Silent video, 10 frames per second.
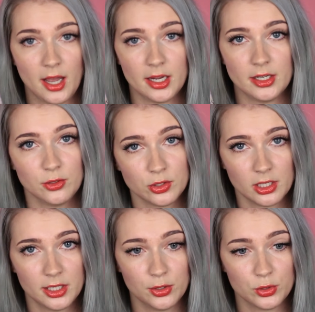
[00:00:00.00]
I
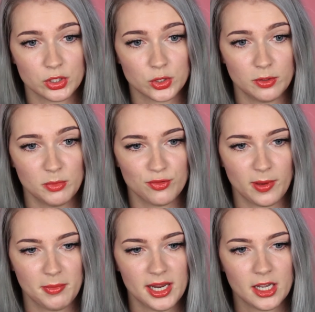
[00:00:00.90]
usually use to remove
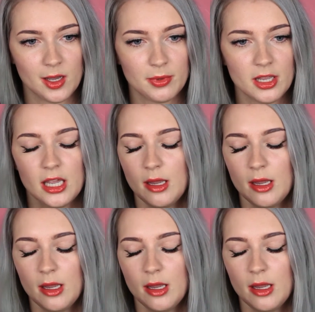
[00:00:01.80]
my makeup.